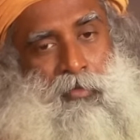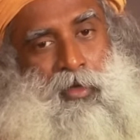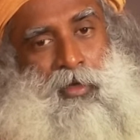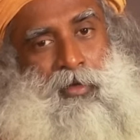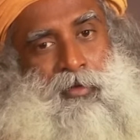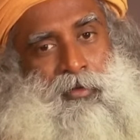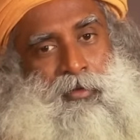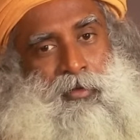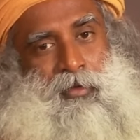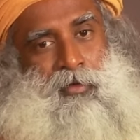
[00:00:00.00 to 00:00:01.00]
being,
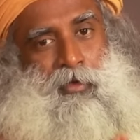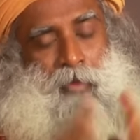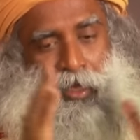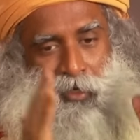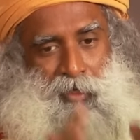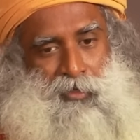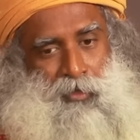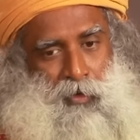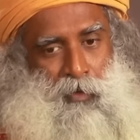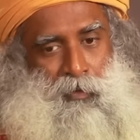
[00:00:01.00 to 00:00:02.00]
humanity as
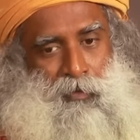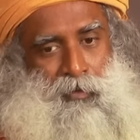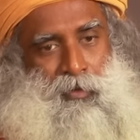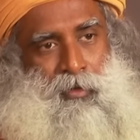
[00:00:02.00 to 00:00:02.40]
a whole,